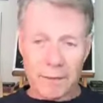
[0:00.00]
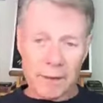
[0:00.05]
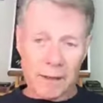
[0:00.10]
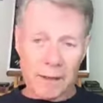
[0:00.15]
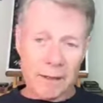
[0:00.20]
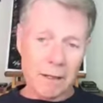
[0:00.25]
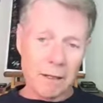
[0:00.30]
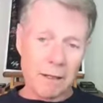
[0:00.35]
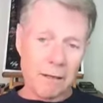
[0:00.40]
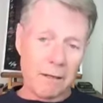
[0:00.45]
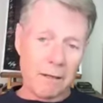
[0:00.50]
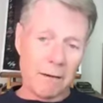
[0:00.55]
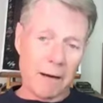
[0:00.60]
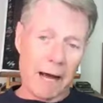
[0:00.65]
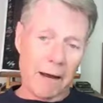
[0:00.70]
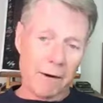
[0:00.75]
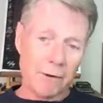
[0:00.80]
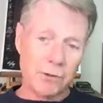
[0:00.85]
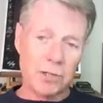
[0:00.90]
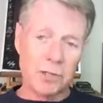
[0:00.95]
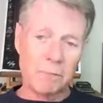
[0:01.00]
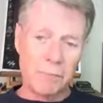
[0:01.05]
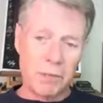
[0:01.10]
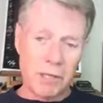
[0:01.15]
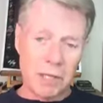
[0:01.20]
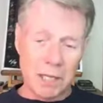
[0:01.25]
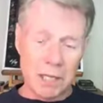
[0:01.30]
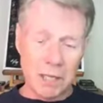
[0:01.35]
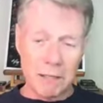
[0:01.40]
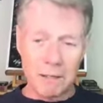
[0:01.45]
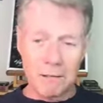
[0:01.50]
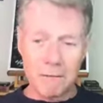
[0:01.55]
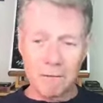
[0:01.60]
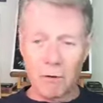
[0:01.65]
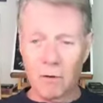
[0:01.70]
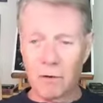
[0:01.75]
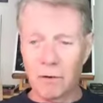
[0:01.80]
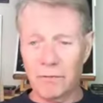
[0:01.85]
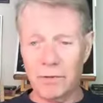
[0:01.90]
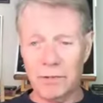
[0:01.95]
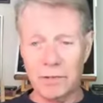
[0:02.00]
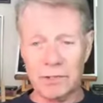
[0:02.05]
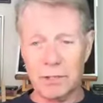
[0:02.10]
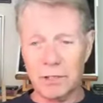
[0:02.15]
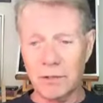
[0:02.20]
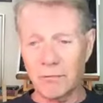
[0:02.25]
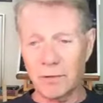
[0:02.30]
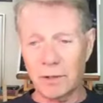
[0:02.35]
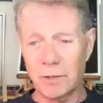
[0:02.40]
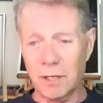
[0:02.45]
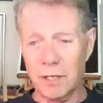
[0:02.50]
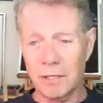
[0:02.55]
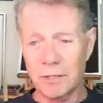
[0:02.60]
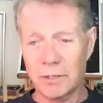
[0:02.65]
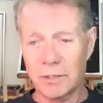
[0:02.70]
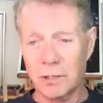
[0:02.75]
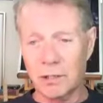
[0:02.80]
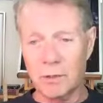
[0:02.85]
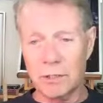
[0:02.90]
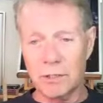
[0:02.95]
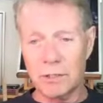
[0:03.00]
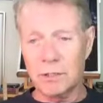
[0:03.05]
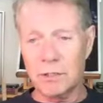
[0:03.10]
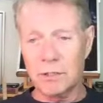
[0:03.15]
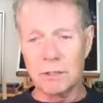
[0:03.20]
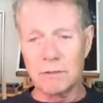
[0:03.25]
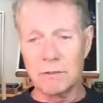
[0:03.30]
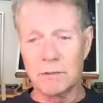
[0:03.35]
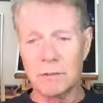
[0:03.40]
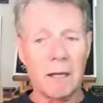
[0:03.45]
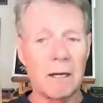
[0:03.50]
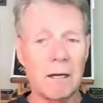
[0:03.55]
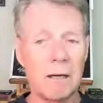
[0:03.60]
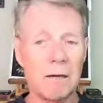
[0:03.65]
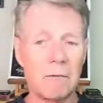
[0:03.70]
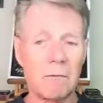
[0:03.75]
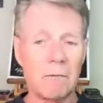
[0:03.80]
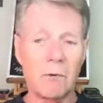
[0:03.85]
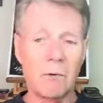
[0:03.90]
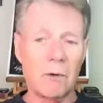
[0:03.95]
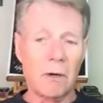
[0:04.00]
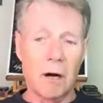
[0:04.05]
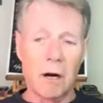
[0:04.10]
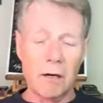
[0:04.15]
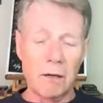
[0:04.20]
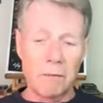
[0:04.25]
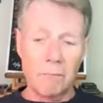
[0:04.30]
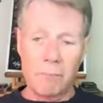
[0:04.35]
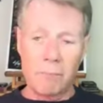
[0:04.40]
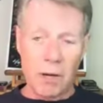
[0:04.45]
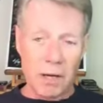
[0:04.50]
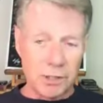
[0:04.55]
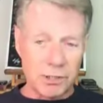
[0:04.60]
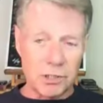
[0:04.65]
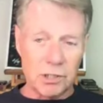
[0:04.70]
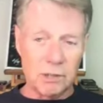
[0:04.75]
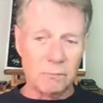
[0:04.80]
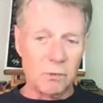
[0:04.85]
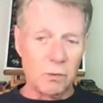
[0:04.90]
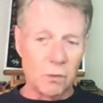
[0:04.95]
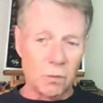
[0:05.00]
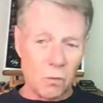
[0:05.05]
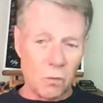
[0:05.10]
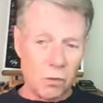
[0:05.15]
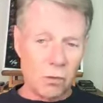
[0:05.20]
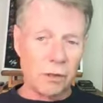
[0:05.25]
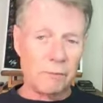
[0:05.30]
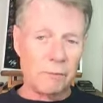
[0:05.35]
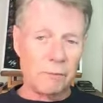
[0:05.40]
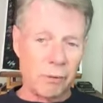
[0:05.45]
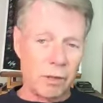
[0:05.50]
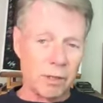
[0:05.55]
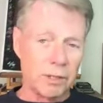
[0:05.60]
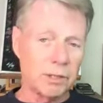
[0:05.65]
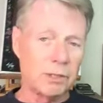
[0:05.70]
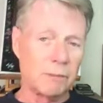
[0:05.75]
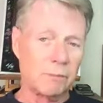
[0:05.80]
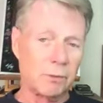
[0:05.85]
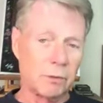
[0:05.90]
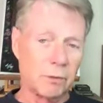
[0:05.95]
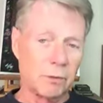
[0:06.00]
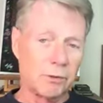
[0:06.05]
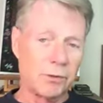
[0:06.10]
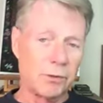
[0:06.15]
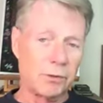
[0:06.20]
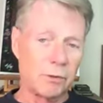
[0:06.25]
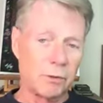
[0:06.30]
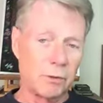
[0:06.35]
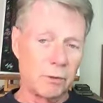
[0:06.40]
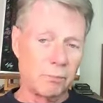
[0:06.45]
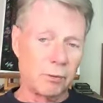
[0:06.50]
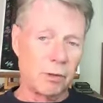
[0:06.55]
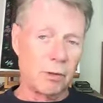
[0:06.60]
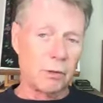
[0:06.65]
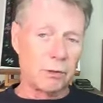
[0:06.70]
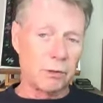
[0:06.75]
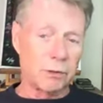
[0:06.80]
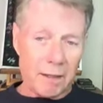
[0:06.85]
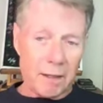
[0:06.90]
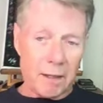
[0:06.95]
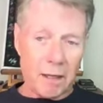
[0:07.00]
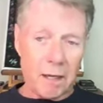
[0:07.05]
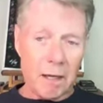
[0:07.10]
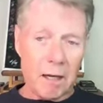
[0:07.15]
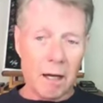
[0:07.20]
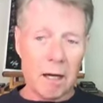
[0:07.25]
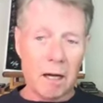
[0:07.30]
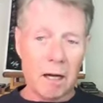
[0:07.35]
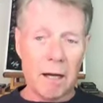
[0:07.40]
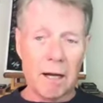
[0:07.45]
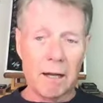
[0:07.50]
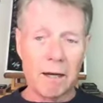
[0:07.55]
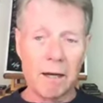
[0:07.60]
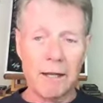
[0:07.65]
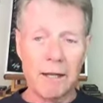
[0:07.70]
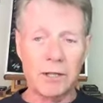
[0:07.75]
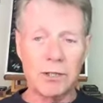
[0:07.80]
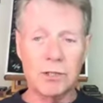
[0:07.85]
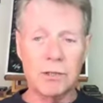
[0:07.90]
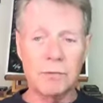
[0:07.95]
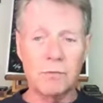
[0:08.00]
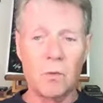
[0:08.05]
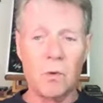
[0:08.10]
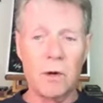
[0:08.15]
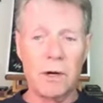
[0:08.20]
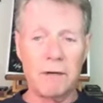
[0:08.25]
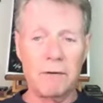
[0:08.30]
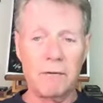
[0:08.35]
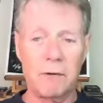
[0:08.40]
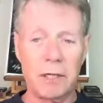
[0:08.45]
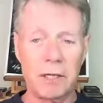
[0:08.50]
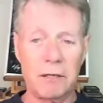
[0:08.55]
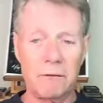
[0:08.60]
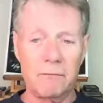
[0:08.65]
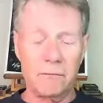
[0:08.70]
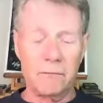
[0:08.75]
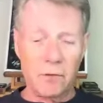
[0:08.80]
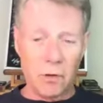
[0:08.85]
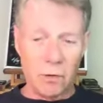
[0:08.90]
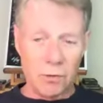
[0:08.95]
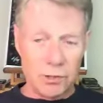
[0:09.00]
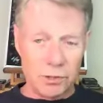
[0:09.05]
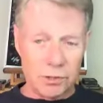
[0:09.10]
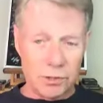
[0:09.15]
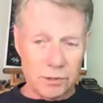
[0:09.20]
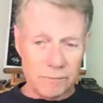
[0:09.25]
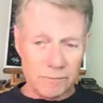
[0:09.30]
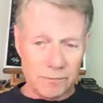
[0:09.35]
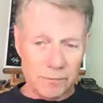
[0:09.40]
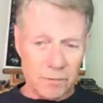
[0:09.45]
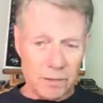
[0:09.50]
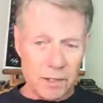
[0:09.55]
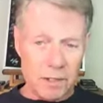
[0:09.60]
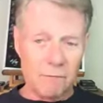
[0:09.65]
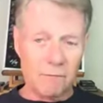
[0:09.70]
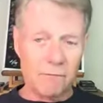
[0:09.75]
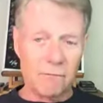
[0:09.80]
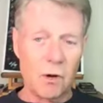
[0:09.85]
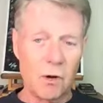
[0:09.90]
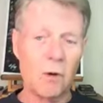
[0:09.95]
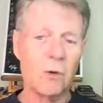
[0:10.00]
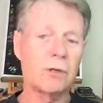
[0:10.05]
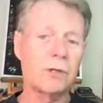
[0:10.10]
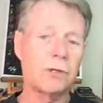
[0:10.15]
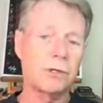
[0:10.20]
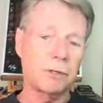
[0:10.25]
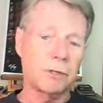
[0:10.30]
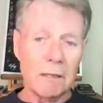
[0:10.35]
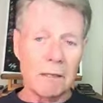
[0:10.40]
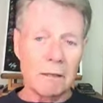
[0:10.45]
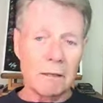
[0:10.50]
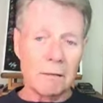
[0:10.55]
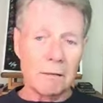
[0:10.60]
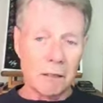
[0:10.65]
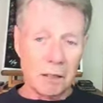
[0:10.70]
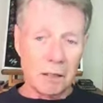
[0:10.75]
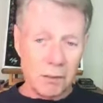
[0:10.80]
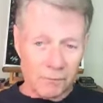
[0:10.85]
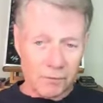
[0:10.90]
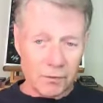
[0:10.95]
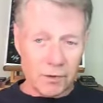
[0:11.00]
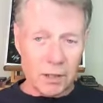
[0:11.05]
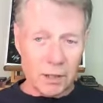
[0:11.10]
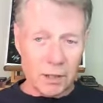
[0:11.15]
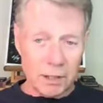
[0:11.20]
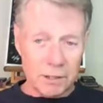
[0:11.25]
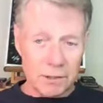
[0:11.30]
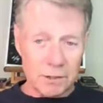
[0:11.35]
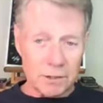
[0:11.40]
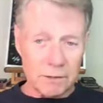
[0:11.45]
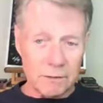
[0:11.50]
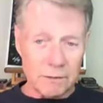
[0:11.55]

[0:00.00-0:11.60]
And how does it begin? All these different kinds of questions were impossible to approach unless one invoked lymphokines.